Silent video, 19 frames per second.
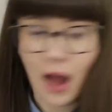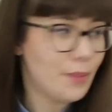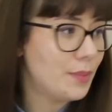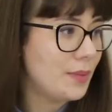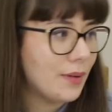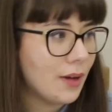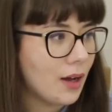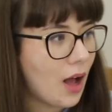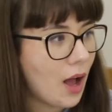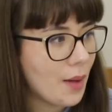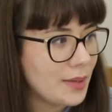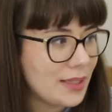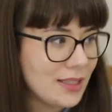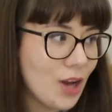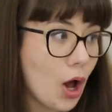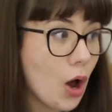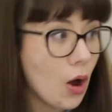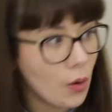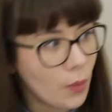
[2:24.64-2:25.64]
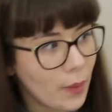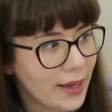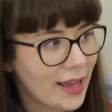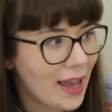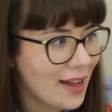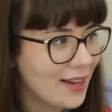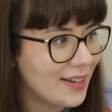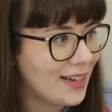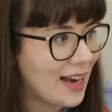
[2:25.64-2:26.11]

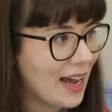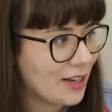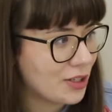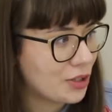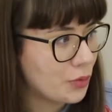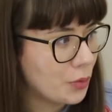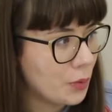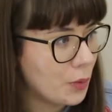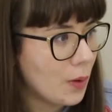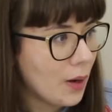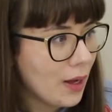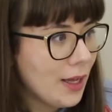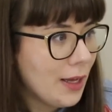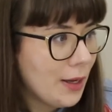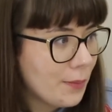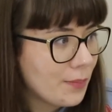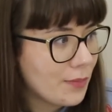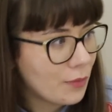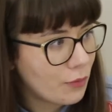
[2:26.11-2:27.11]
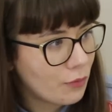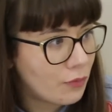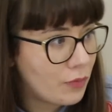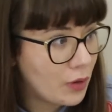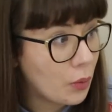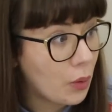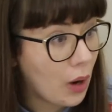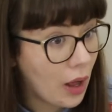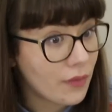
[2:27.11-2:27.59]
Actual
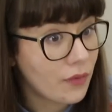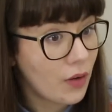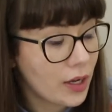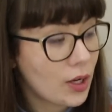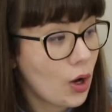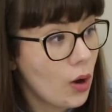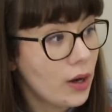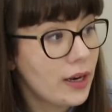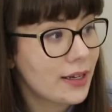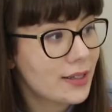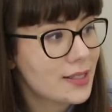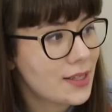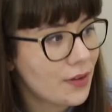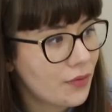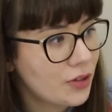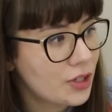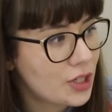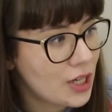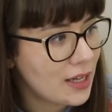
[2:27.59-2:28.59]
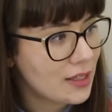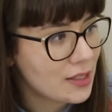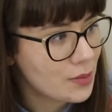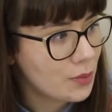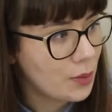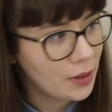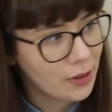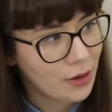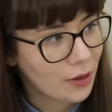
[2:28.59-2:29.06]
real-life iconic
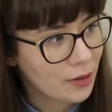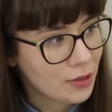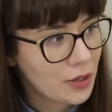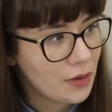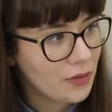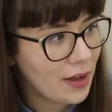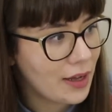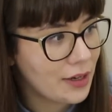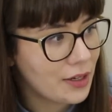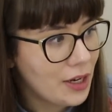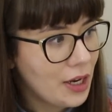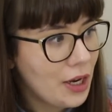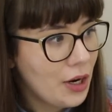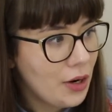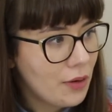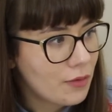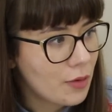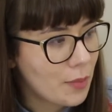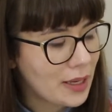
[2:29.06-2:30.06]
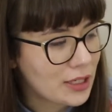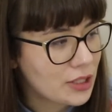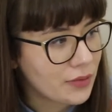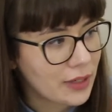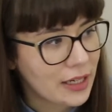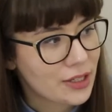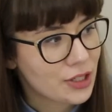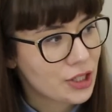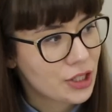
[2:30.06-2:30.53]
suffragettes were known to have had romantic
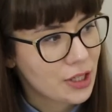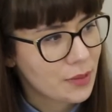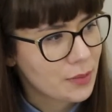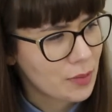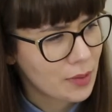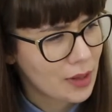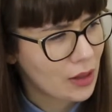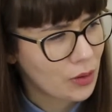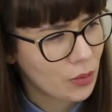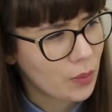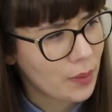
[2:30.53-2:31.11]
relationships with other